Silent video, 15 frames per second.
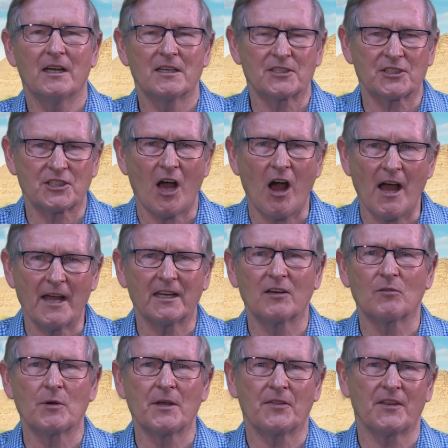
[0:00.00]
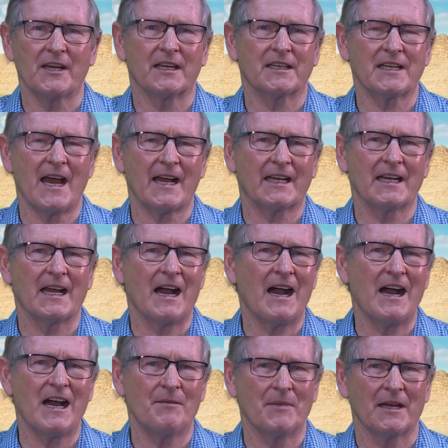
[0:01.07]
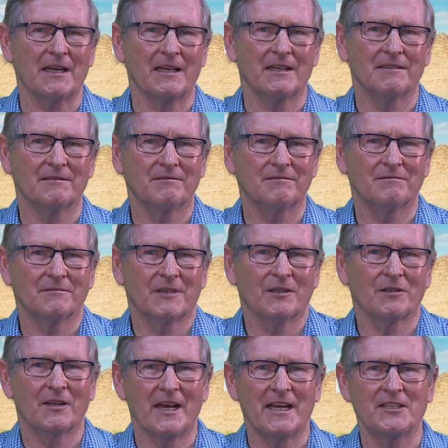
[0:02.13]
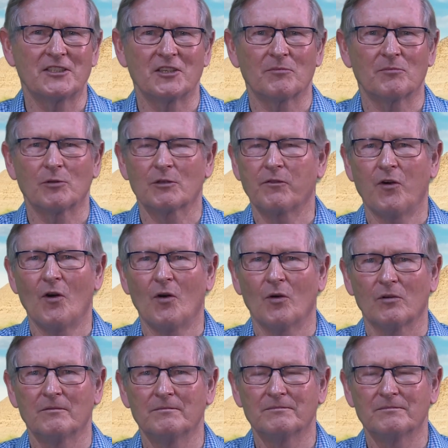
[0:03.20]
sided with the attacking army, well, Egypt would fall.